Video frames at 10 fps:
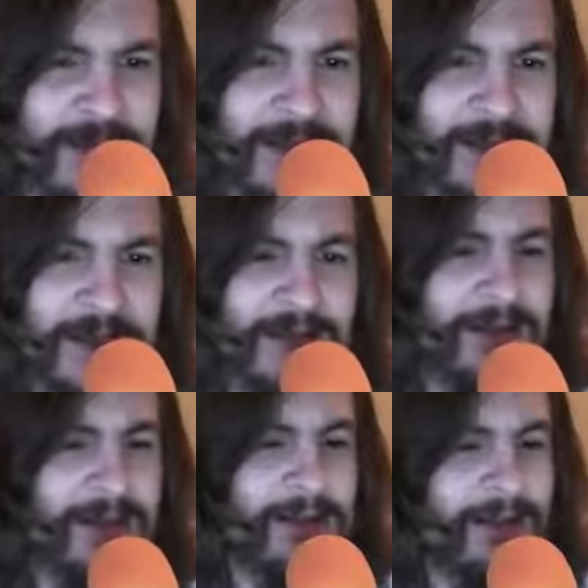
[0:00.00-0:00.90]

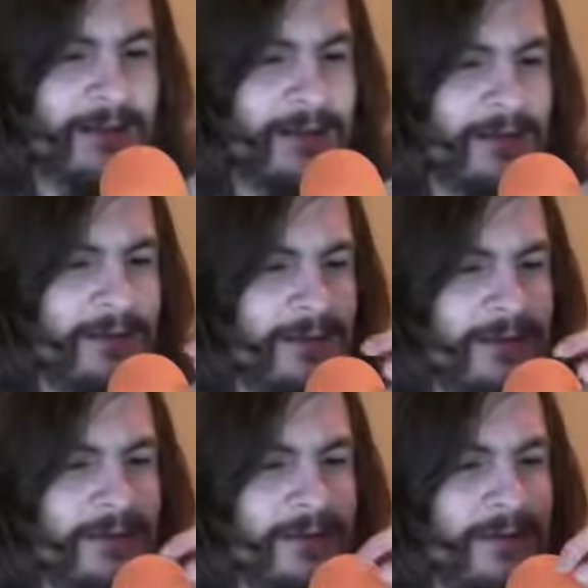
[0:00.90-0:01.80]

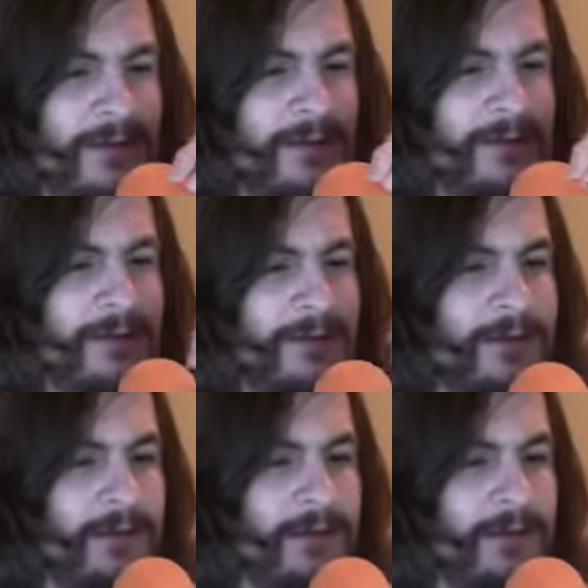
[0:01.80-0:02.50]
No one is speaking in this clip.